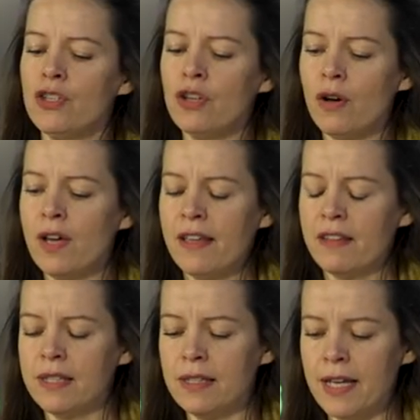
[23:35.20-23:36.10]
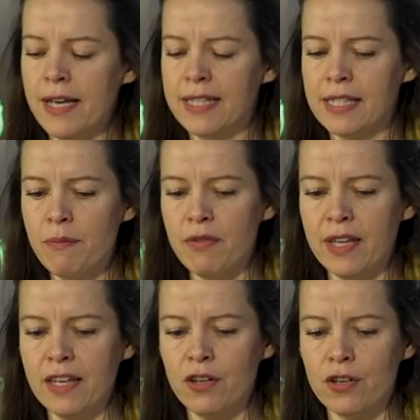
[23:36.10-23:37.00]
So uh, some
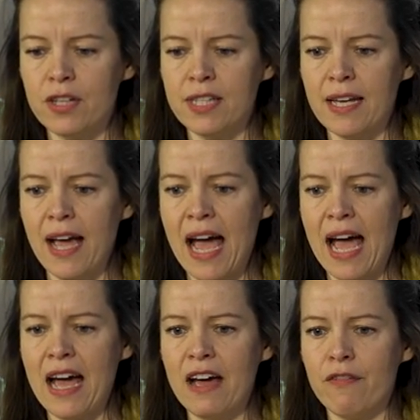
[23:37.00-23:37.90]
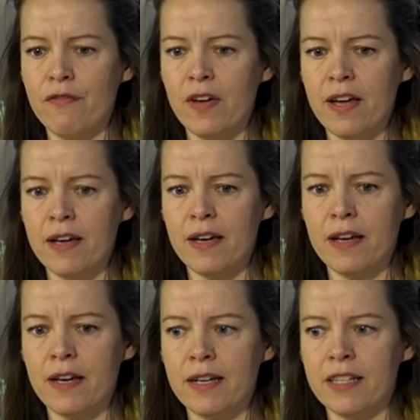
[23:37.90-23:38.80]
thinkers have
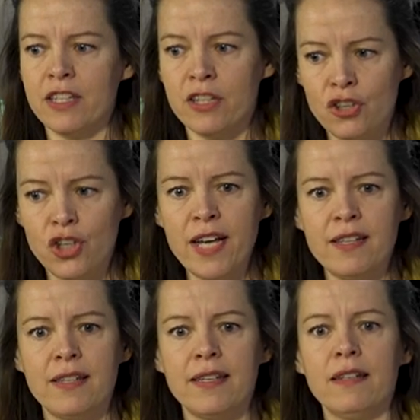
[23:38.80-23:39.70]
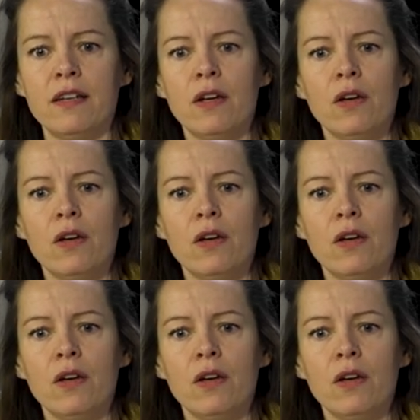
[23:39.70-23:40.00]
uh, suggested